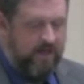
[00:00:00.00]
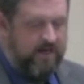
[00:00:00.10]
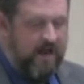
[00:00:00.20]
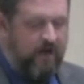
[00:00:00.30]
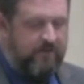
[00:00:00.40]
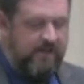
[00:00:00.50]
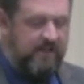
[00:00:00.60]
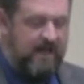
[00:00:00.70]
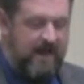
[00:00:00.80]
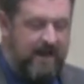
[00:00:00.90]
Now
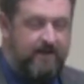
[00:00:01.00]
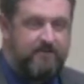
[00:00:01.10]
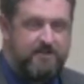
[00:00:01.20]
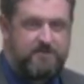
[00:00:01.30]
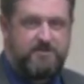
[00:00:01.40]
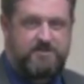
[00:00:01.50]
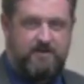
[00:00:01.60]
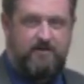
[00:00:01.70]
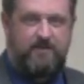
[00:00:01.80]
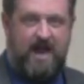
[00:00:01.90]
Eli, this was
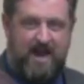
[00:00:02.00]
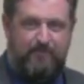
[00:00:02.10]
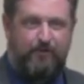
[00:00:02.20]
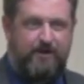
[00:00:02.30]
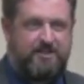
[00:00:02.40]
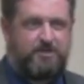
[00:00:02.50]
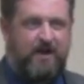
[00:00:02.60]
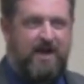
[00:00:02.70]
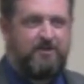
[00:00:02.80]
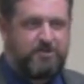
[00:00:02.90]
the, the high priest who
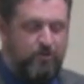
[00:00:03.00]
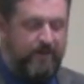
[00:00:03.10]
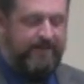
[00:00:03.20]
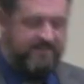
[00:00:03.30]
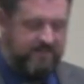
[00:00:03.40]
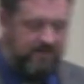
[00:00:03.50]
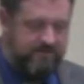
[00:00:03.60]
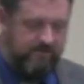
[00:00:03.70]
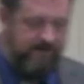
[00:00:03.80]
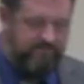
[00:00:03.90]
had the two wicked
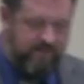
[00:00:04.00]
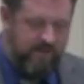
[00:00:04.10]
sons, right?